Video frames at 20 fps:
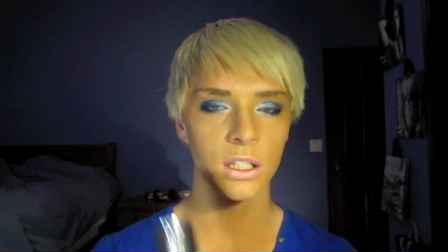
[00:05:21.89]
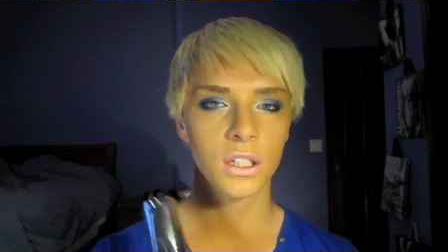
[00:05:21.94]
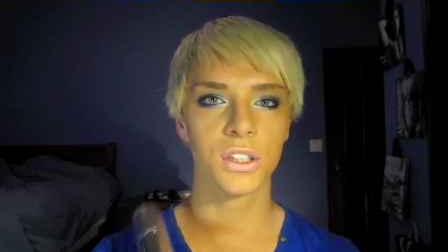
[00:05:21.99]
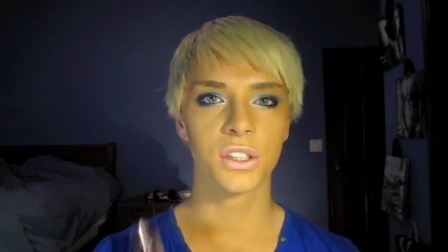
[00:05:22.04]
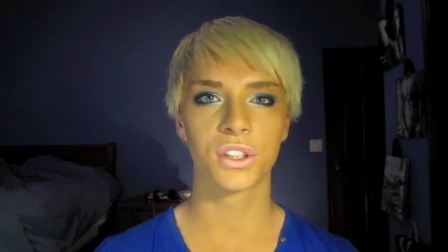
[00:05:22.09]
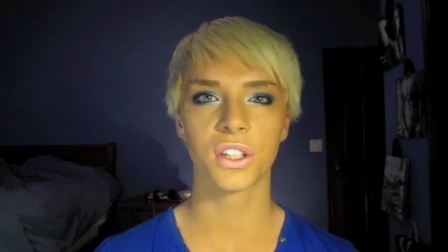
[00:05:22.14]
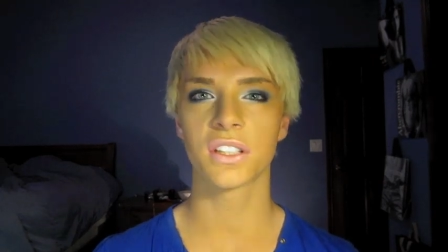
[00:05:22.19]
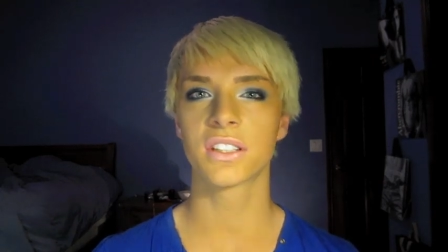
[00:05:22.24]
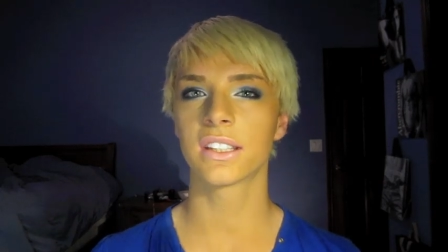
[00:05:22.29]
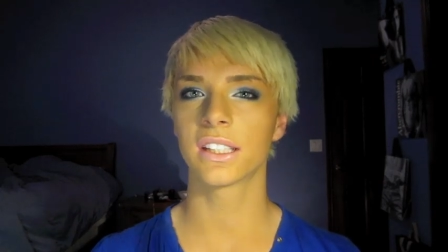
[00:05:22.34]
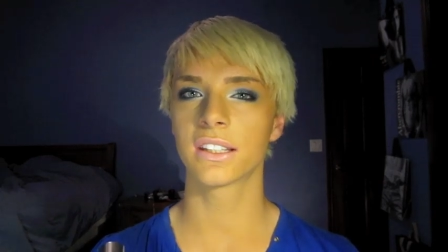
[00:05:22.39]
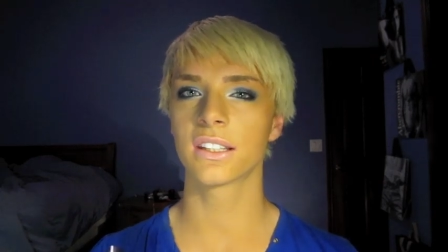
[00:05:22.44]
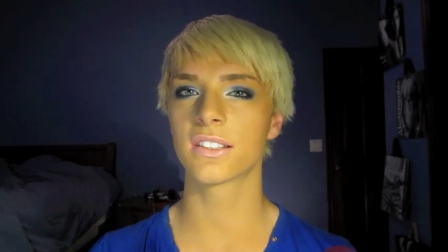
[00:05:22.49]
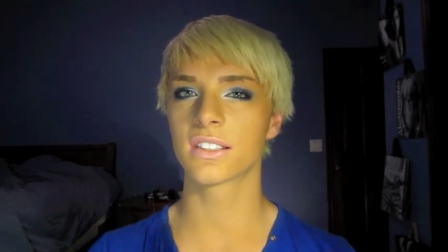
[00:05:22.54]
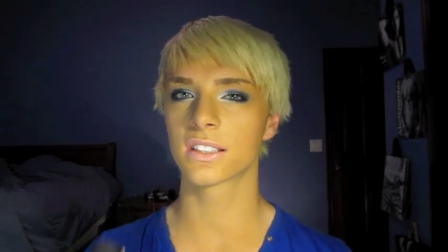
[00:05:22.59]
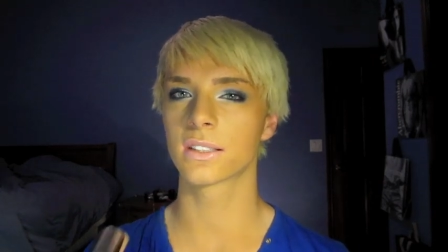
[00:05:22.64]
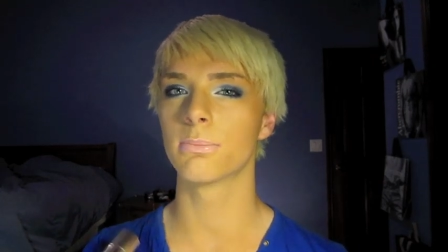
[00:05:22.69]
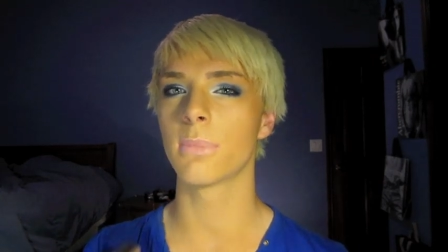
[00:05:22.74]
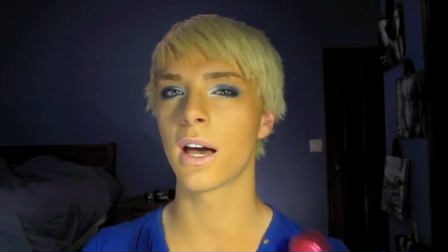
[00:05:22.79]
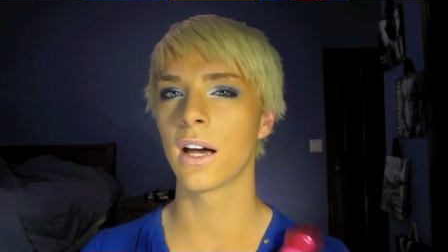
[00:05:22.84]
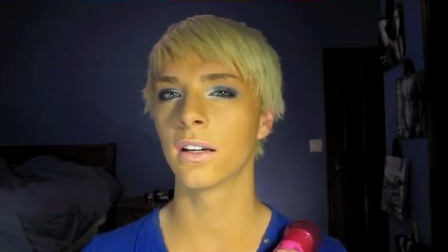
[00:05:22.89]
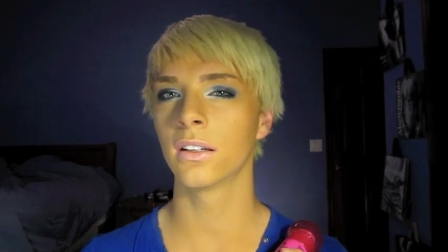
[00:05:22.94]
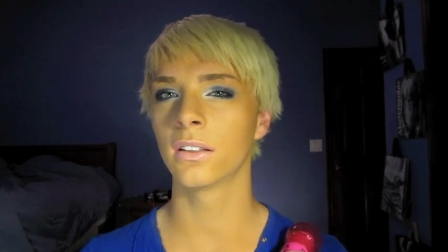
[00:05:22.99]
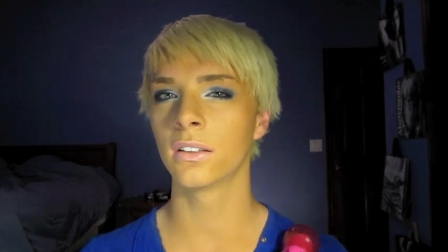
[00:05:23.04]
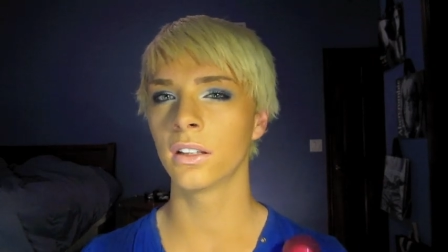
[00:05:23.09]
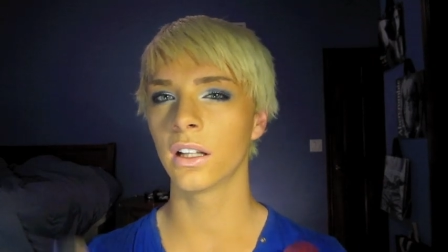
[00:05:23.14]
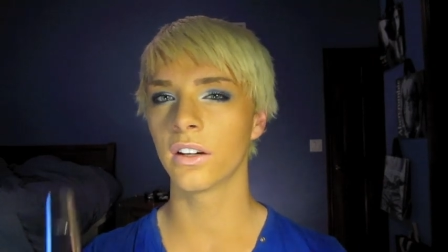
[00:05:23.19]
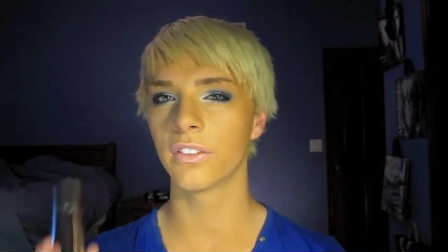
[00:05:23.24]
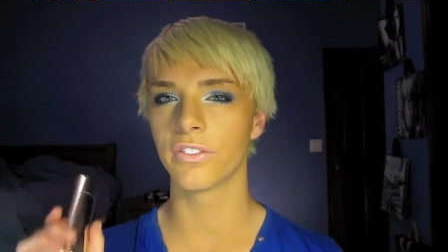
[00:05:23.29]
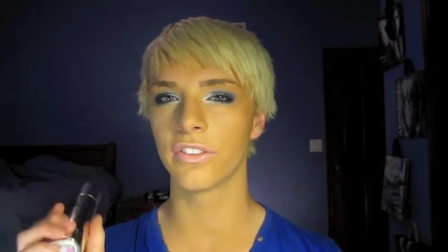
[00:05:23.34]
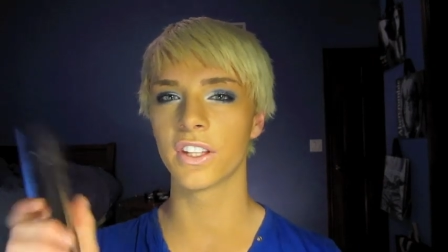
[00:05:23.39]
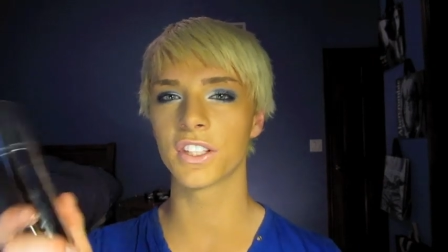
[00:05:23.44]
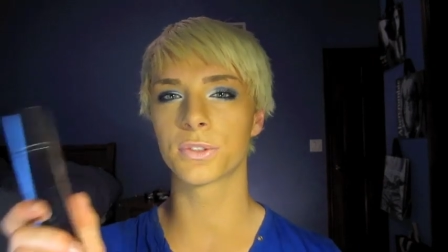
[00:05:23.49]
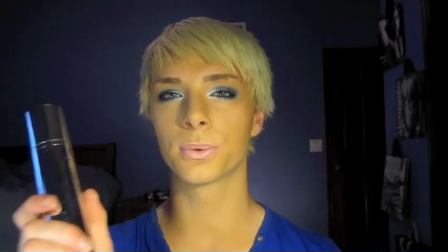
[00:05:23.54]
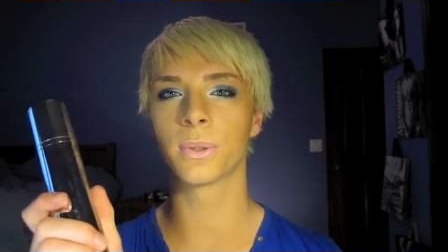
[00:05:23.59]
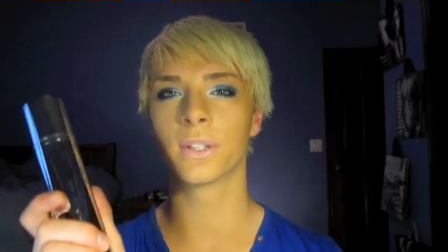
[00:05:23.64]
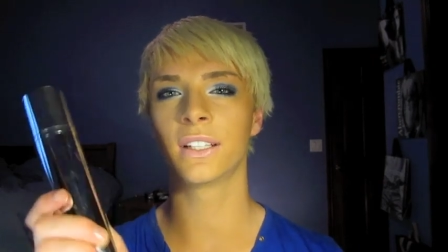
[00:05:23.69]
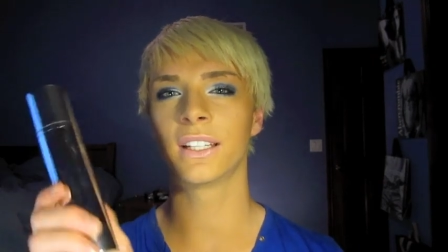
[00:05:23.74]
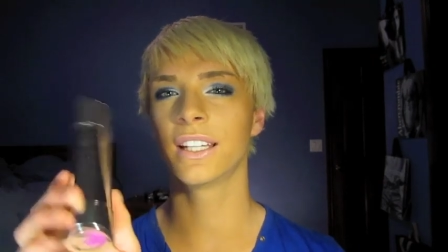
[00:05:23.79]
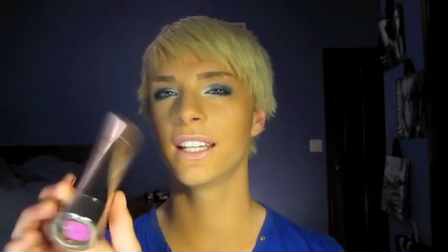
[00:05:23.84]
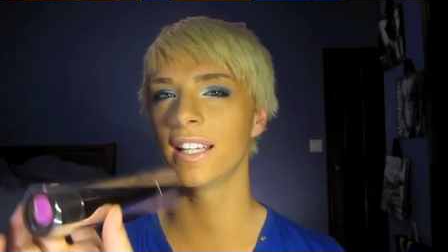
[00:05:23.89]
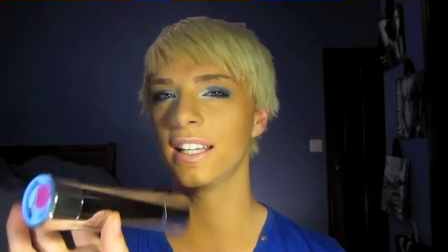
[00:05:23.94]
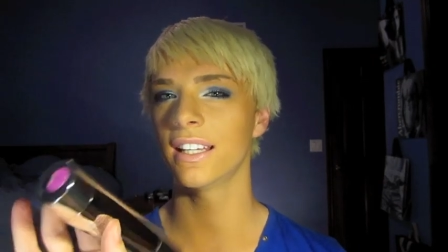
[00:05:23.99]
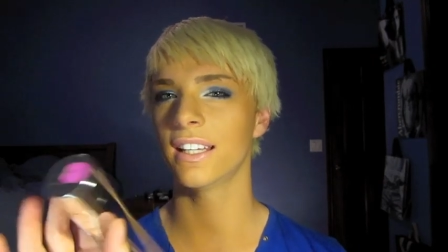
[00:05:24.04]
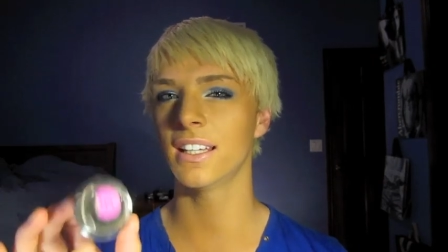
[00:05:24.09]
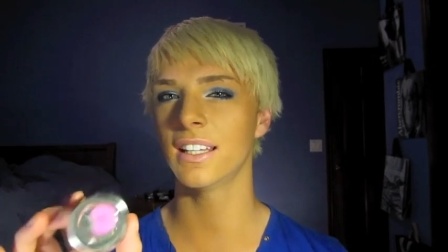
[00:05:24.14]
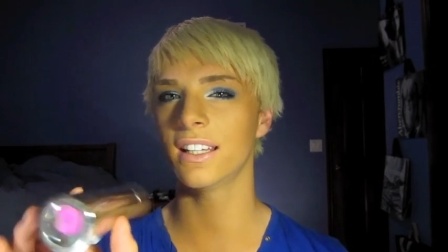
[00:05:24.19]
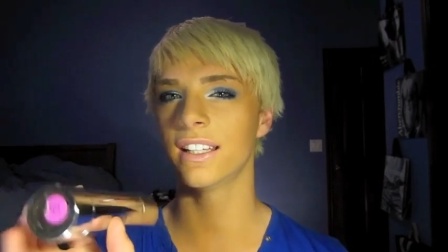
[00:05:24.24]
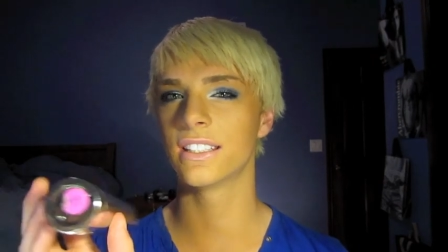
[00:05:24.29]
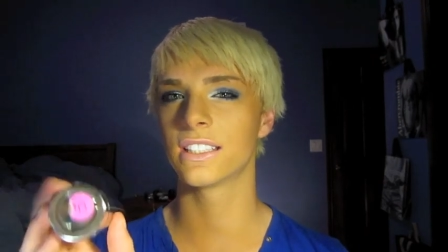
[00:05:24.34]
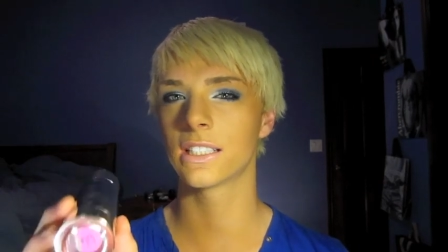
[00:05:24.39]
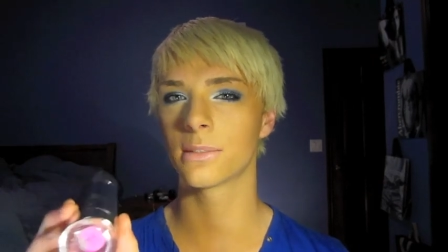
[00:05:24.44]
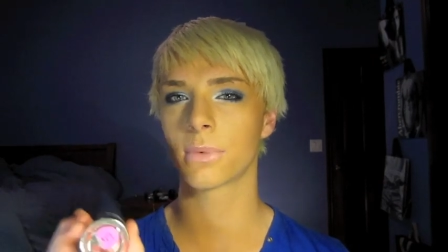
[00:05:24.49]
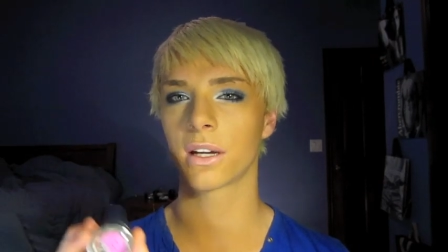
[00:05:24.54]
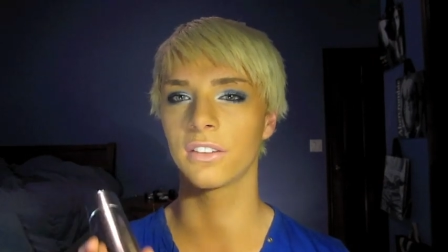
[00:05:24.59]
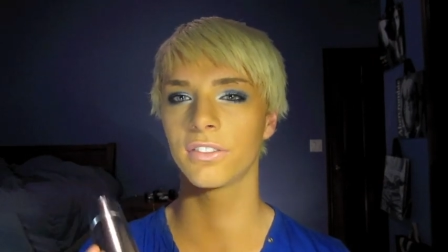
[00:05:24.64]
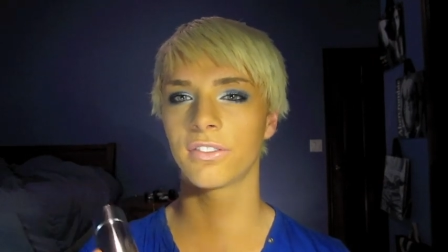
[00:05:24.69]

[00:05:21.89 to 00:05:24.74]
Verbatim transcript: just that the smell of this one isn't my